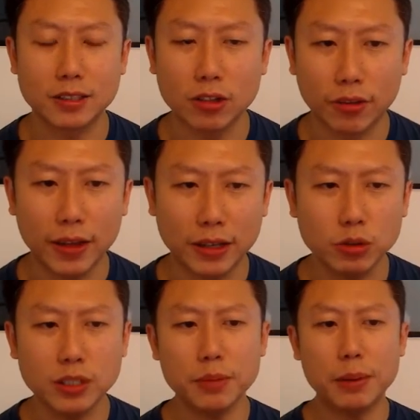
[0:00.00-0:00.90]
is not there.
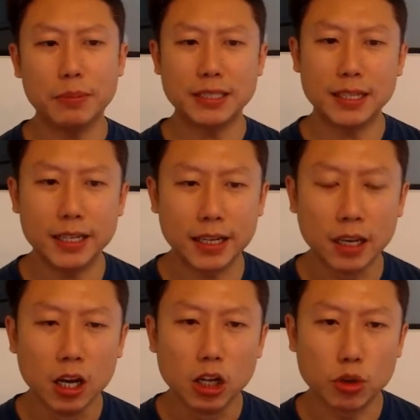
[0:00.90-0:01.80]
So it's a bit misleading